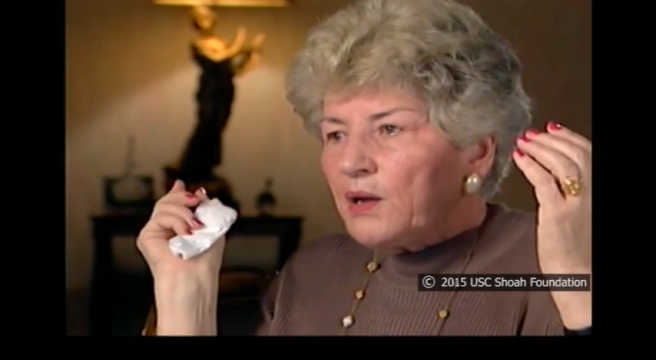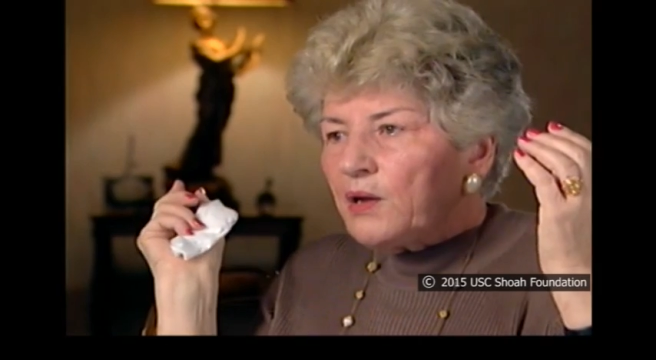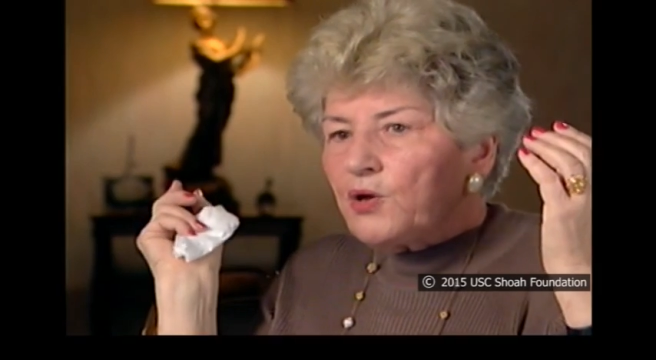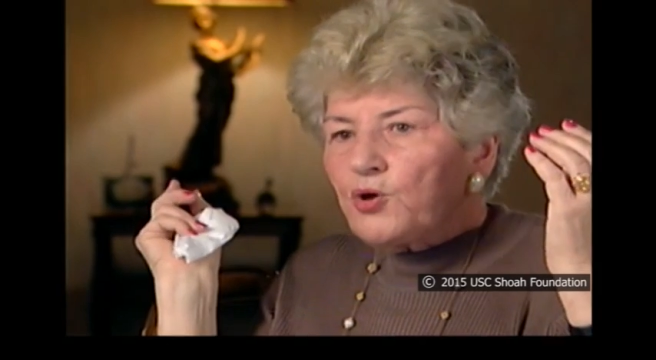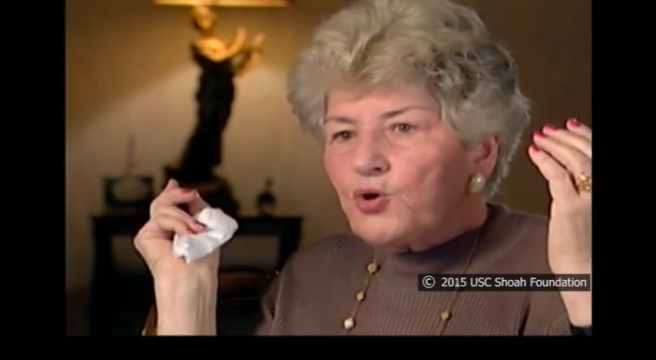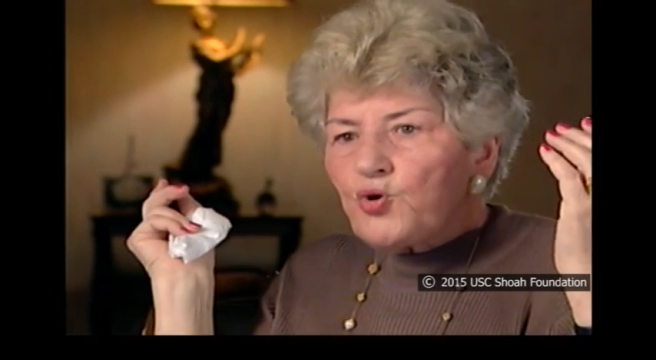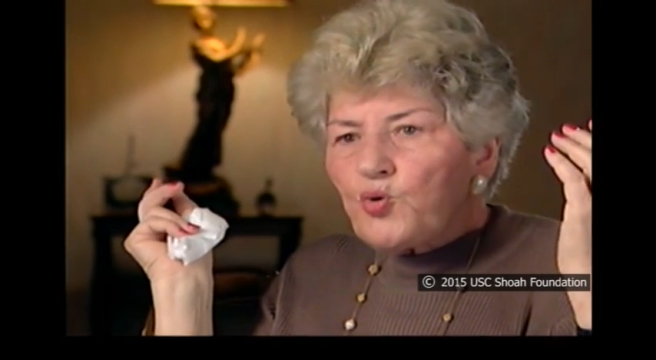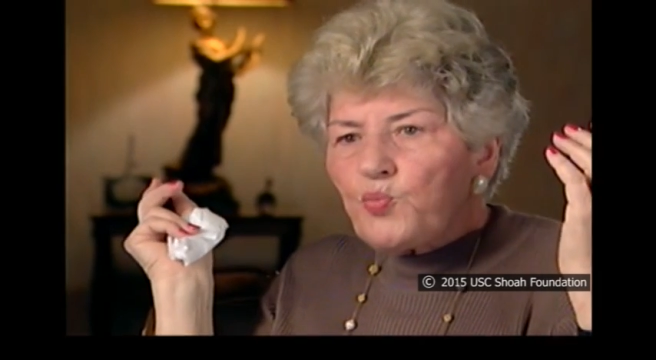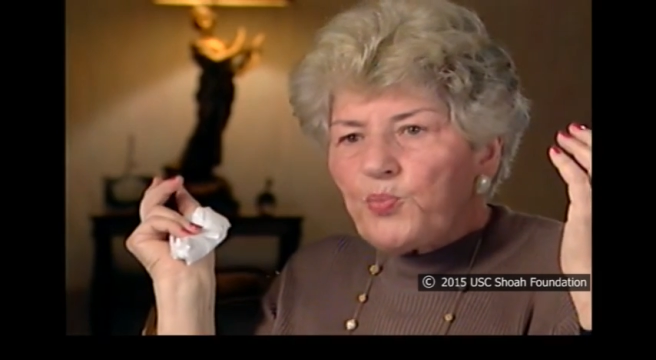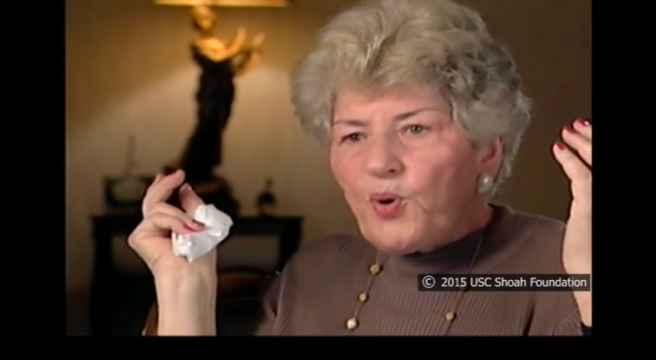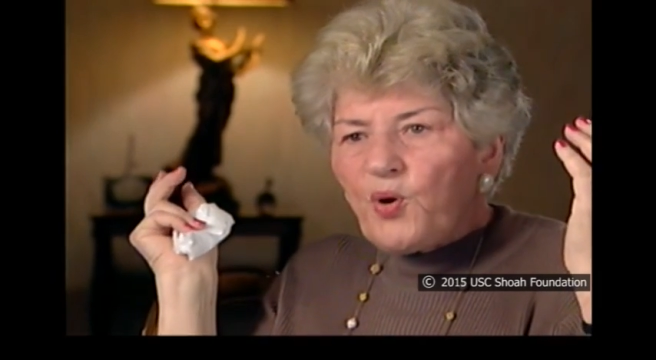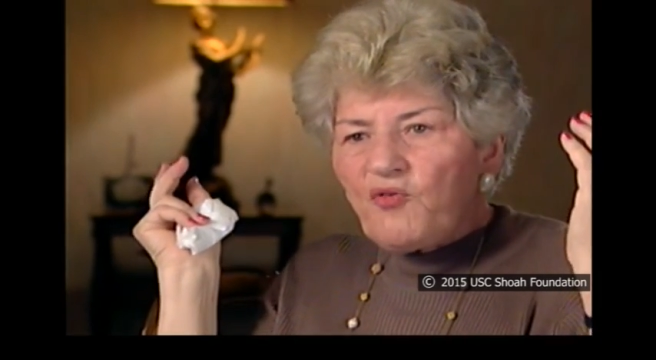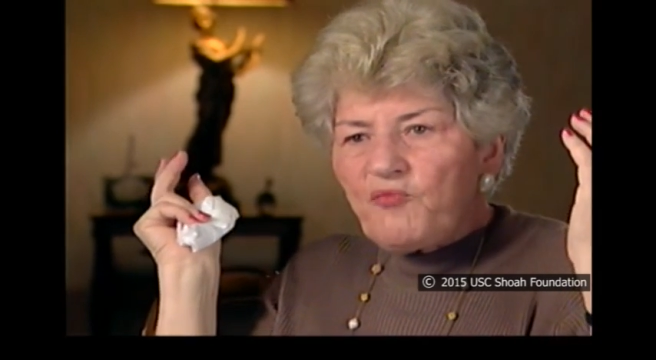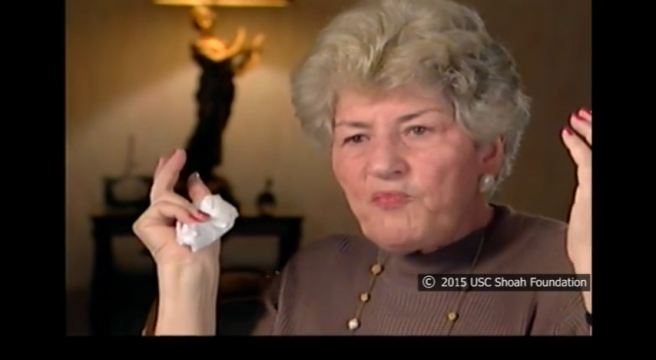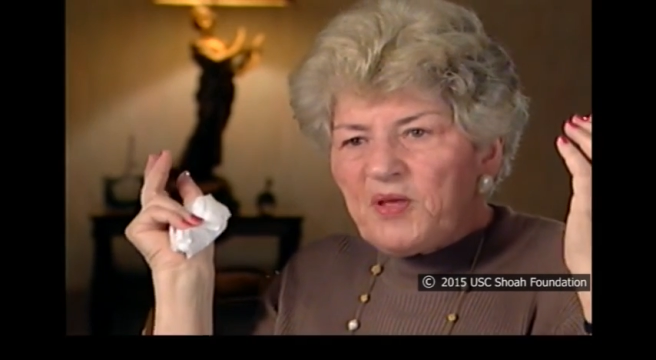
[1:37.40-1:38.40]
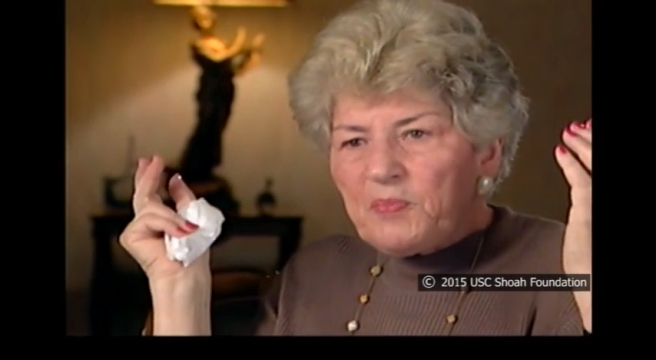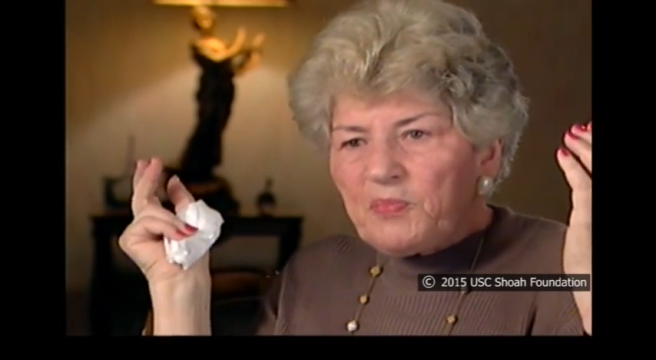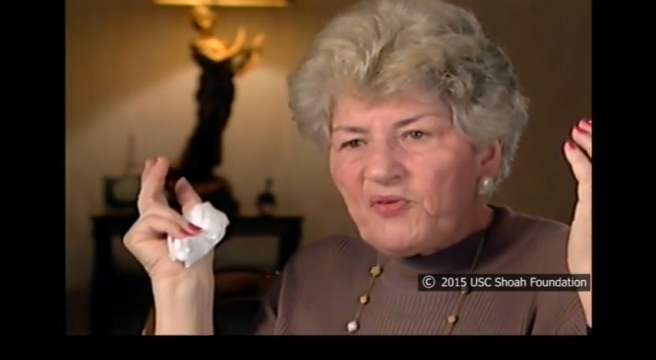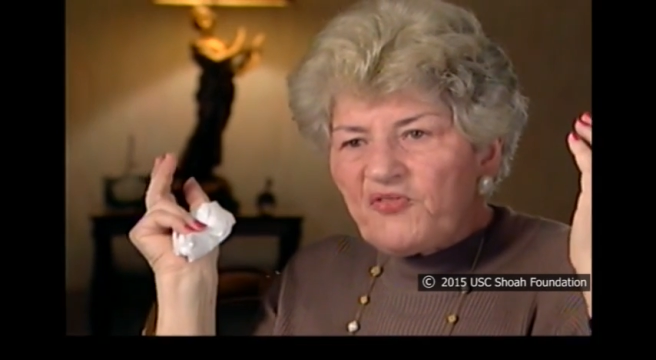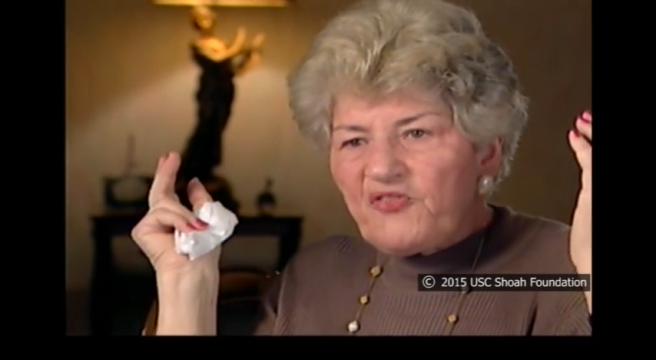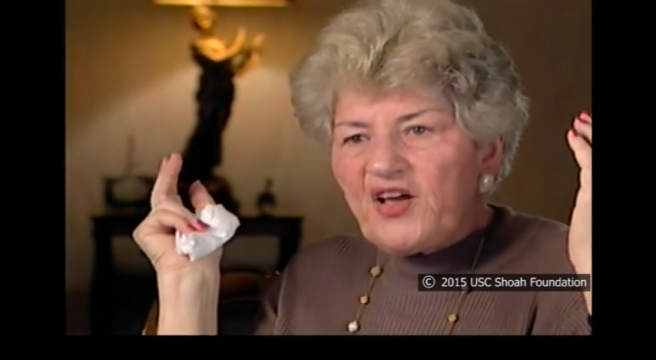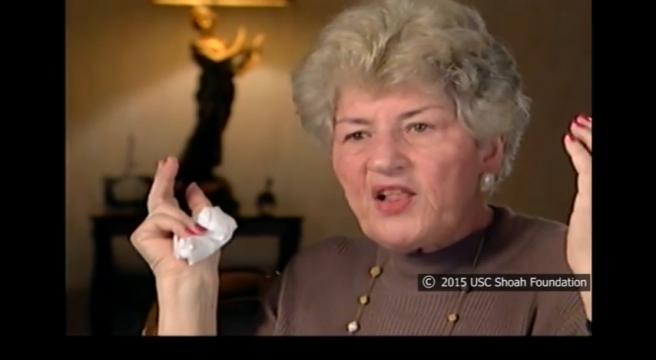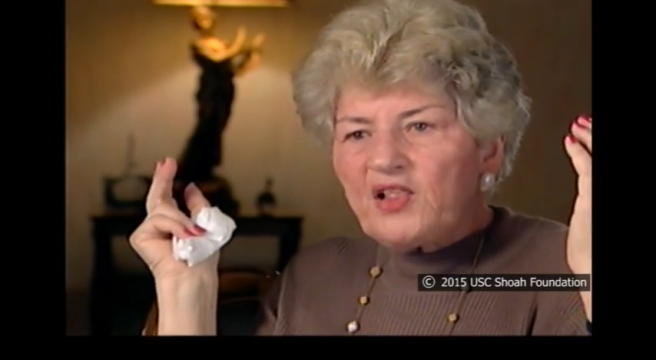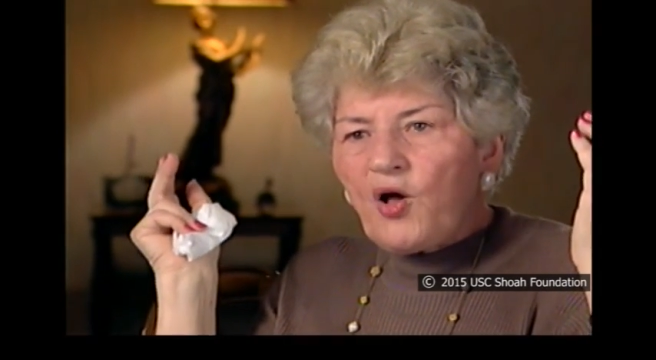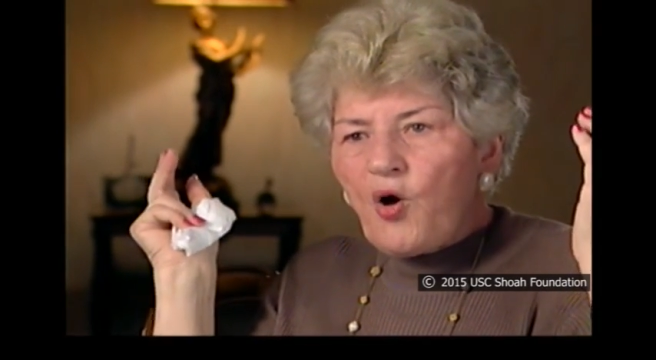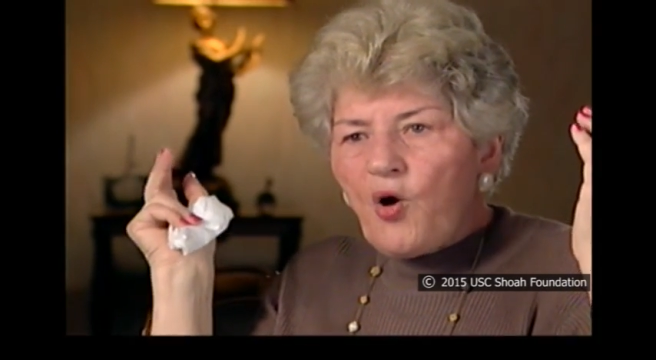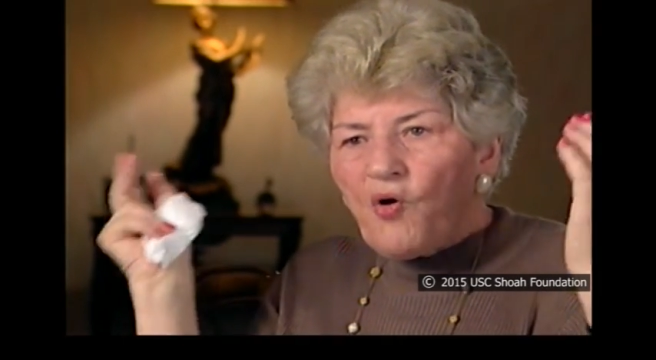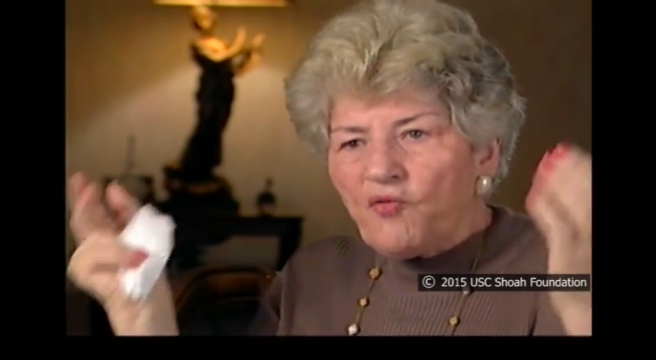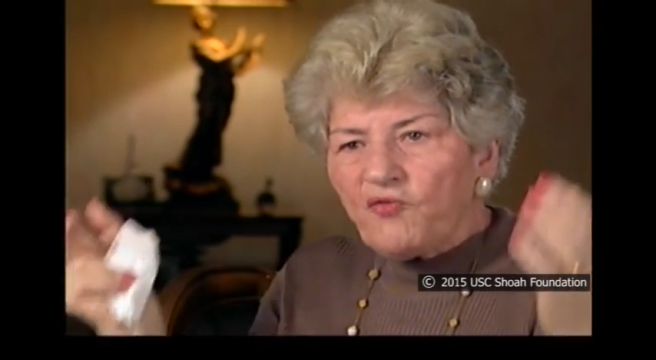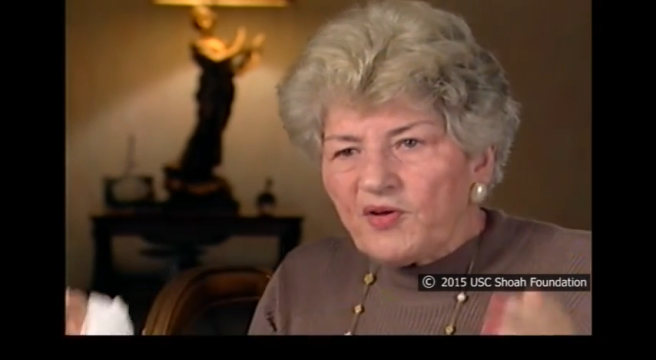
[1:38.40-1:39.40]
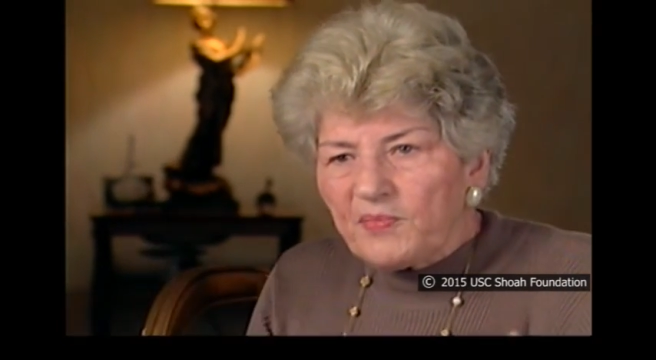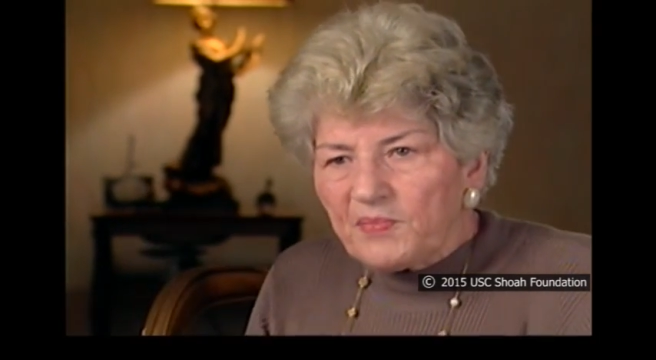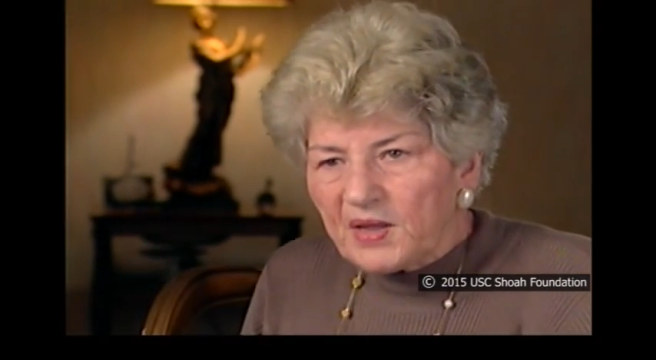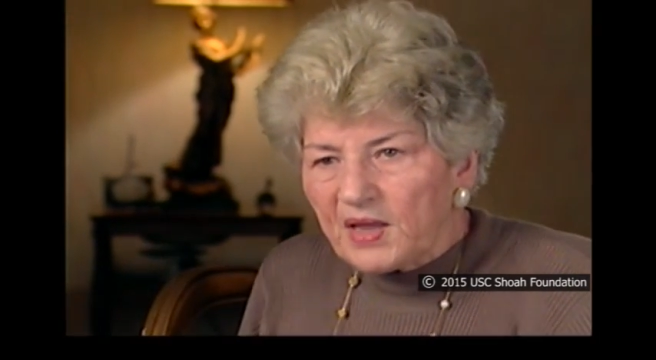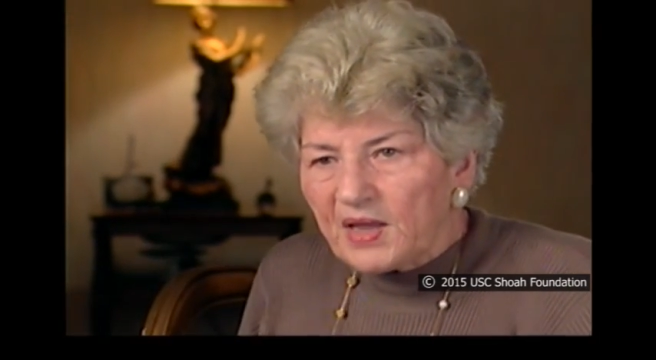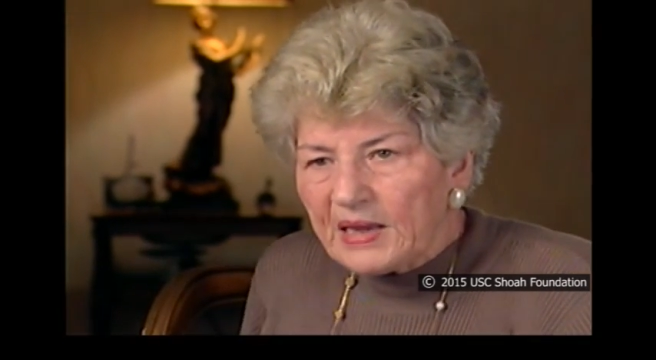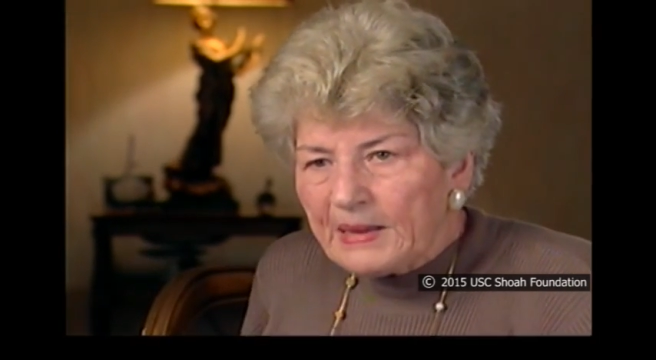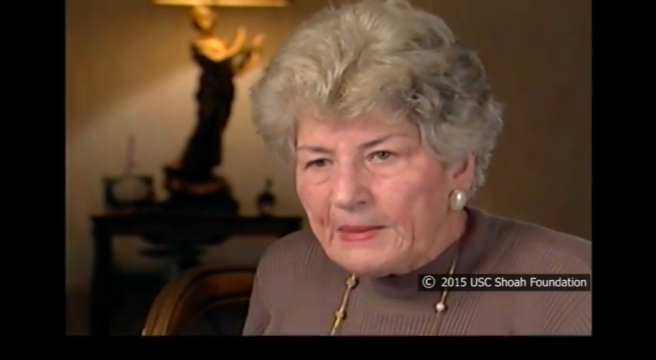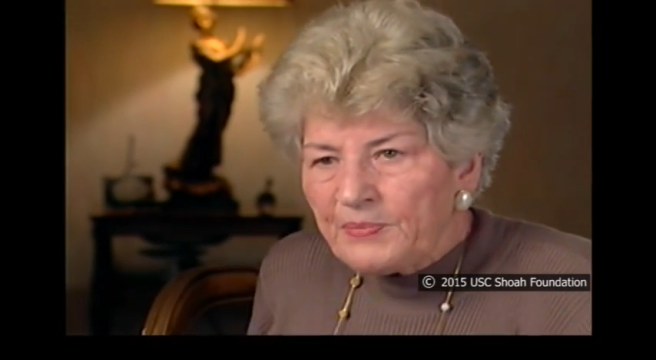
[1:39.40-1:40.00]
group of people fell over me.